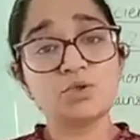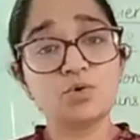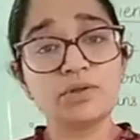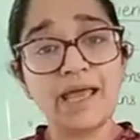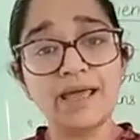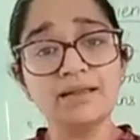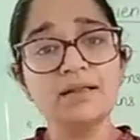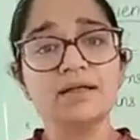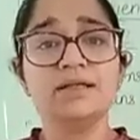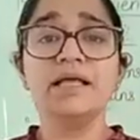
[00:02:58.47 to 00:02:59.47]
do
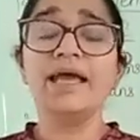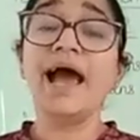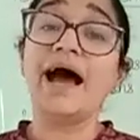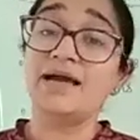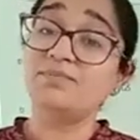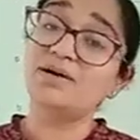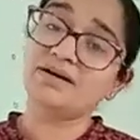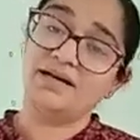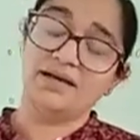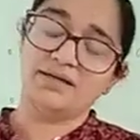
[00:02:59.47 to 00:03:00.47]
then? They
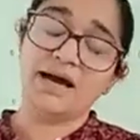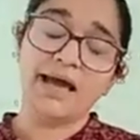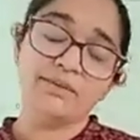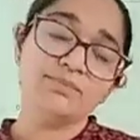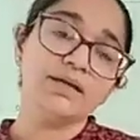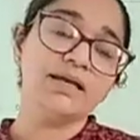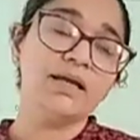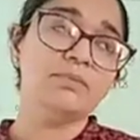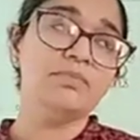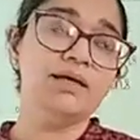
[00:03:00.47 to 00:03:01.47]
hibernate.
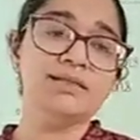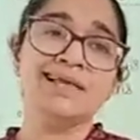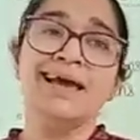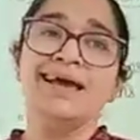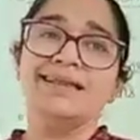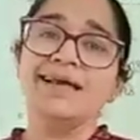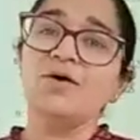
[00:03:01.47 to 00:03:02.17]
Hibernate means they